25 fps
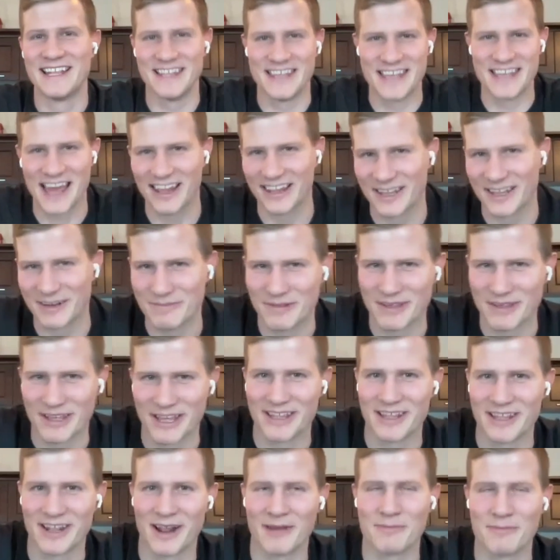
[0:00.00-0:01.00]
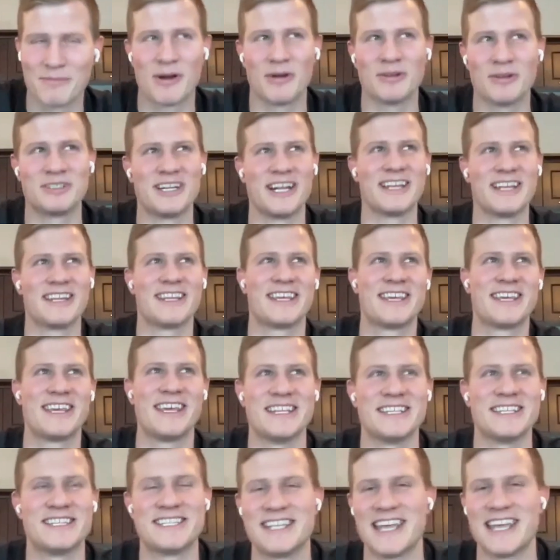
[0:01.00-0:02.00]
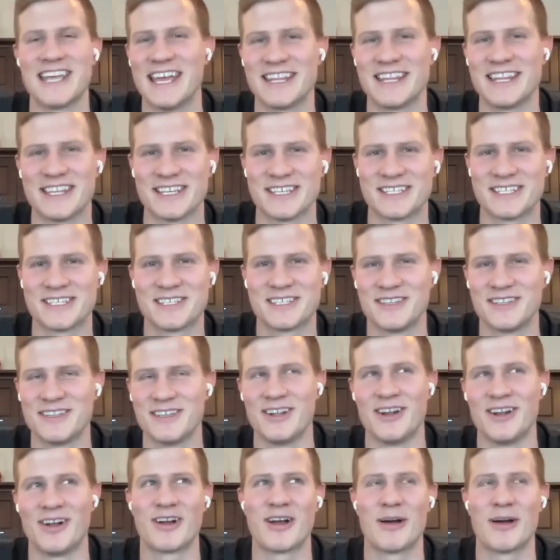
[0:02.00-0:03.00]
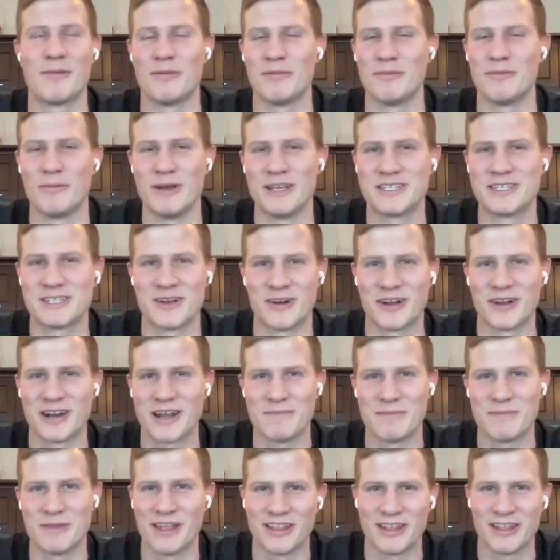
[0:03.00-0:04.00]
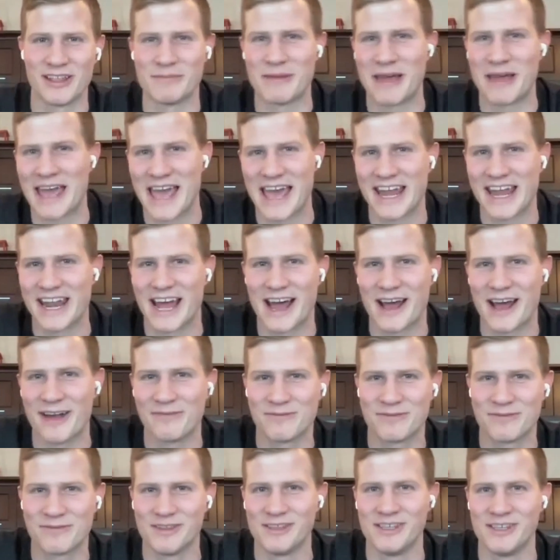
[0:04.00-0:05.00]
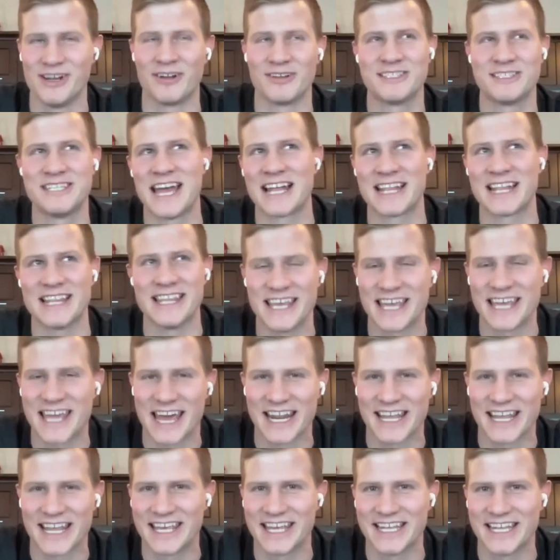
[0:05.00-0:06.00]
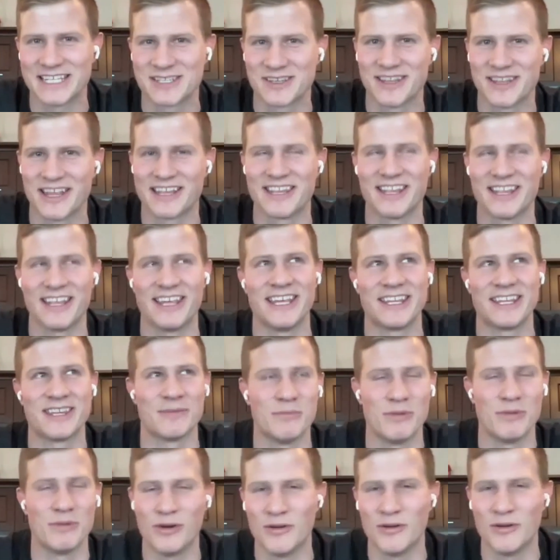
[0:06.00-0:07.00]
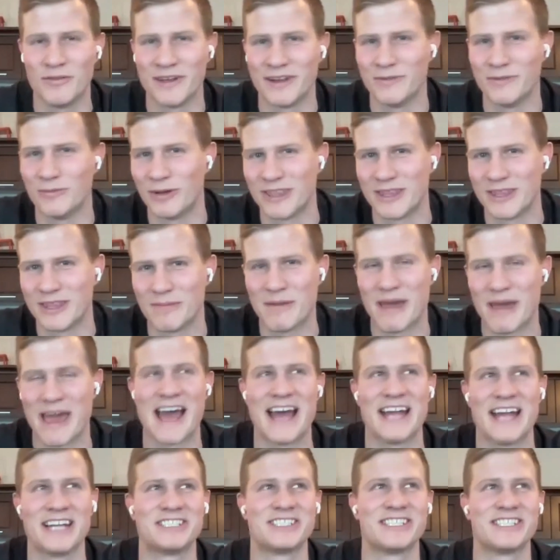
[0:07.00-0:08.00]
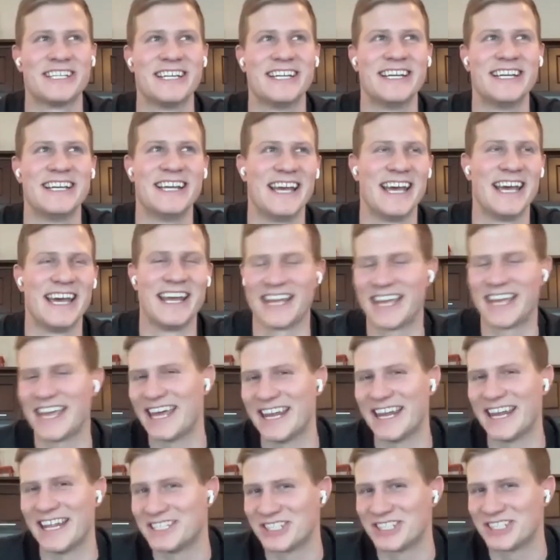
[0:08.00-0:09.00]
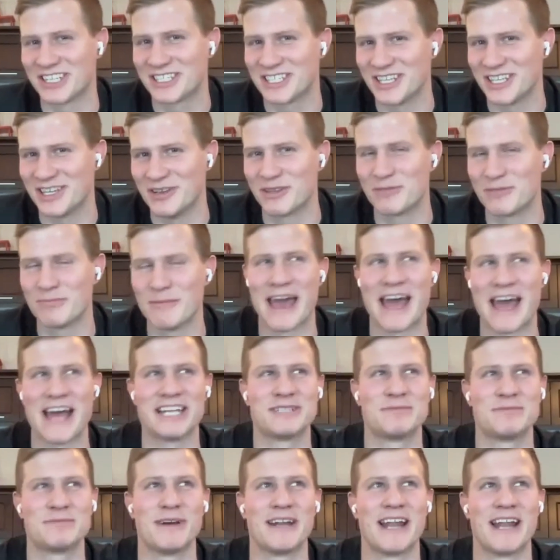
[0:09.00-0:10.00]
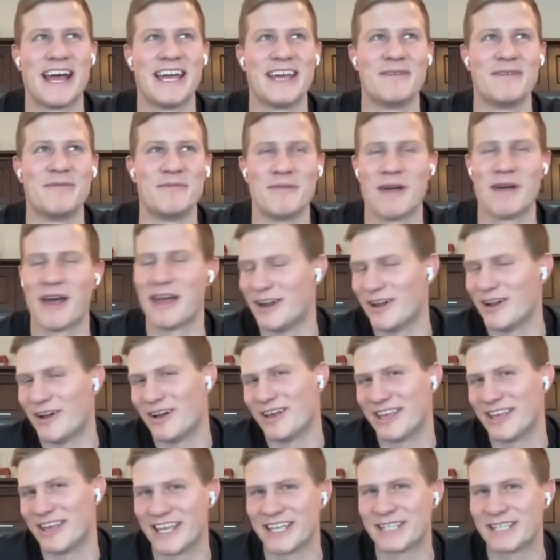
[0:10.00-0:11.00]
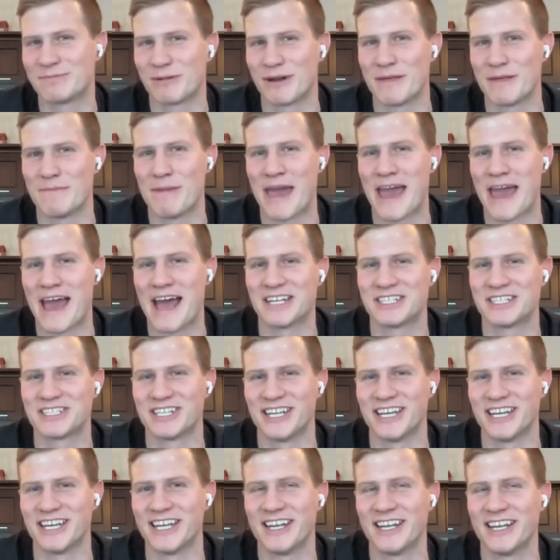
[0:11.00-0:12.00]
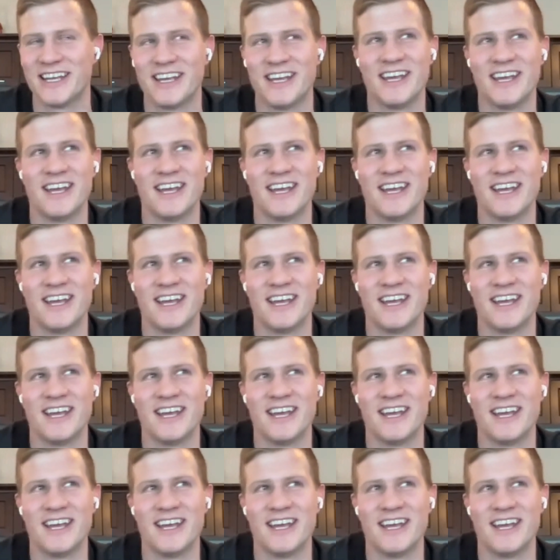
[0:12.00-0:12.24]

yelling, I'm coaching at the kids state this, a couple of weeks ago, and I'm yelling my head off, technique at a kid so that they'll hit the move and win the match. And again, it's just a youth match, but it gets pretty passionate,